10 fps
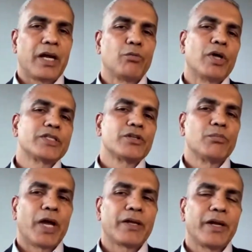And once you
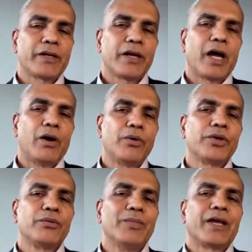migrate, how do
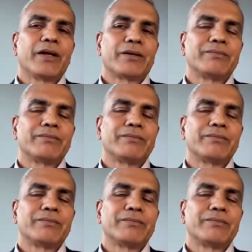you make it